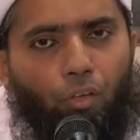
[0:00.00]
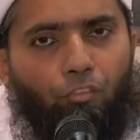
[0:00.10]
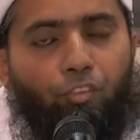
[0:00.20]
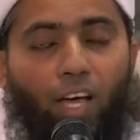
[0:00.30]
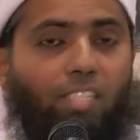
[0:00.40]

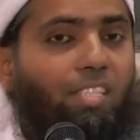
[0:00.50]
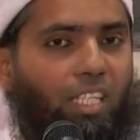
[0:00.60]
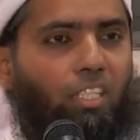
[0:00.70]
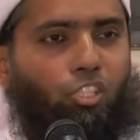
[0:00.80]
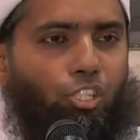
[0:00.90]

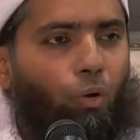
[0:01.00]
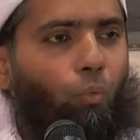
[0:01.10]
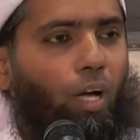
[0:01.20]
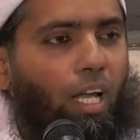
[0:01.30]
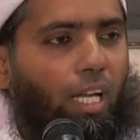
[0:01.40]
fasting in
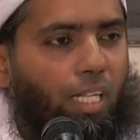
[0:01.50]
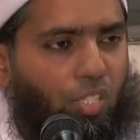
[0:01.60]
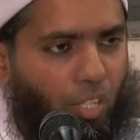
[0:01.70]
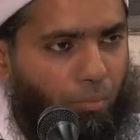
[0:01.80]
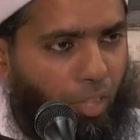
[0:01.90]
Shawwal is
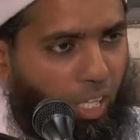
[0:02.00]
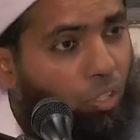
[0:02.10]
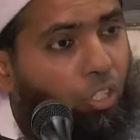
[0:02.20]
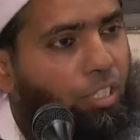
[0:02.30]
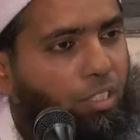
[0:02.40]
something
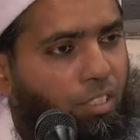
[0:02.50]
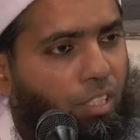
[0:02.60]
good.